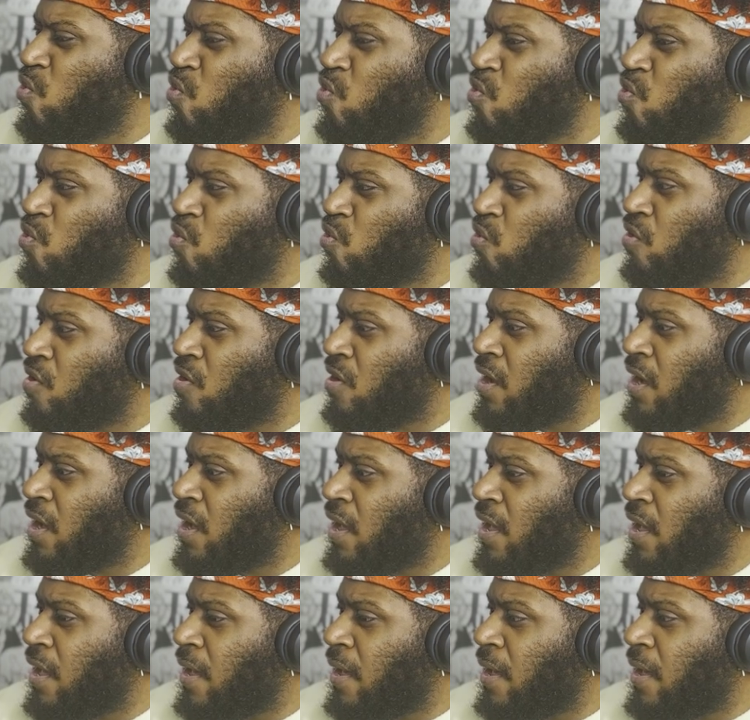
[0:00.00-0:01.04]

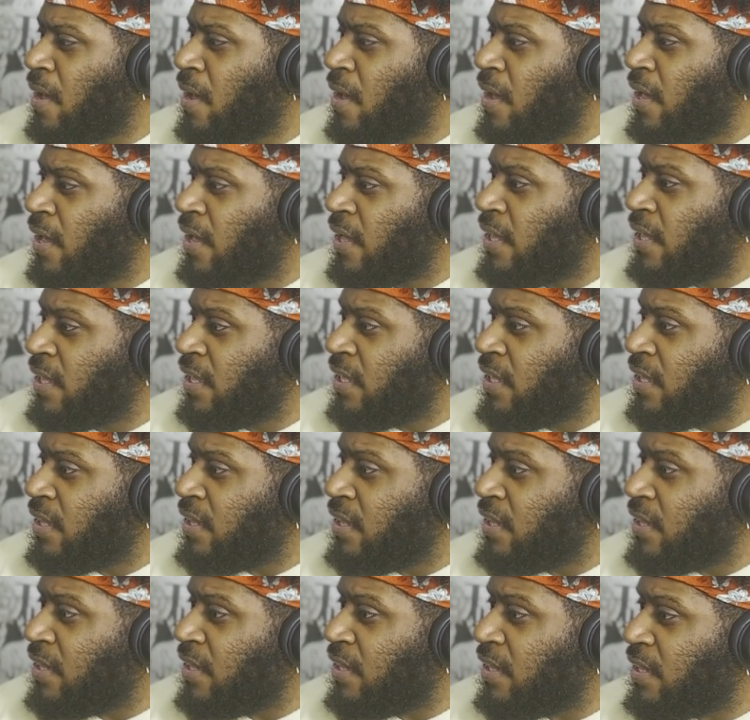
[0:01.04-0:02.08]

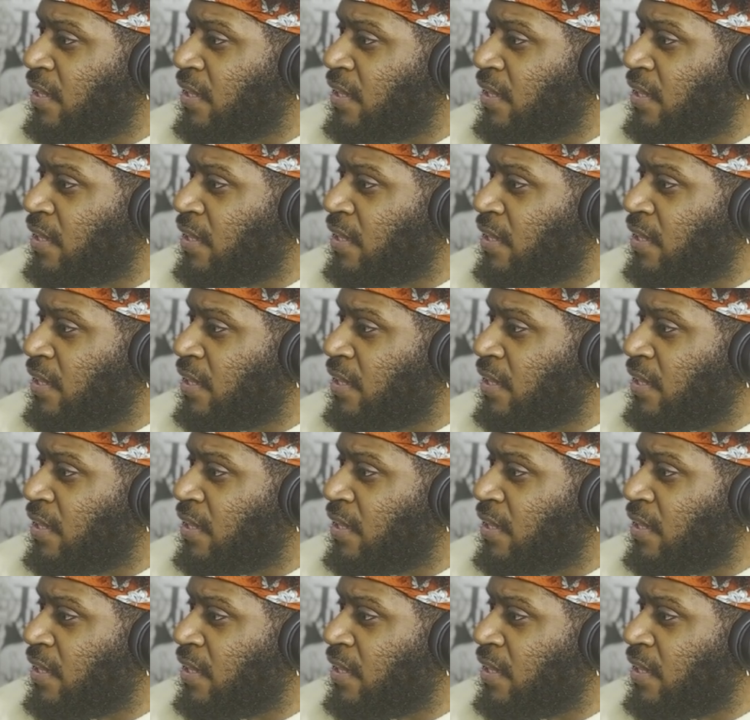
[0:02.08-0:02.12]
(no one is talking)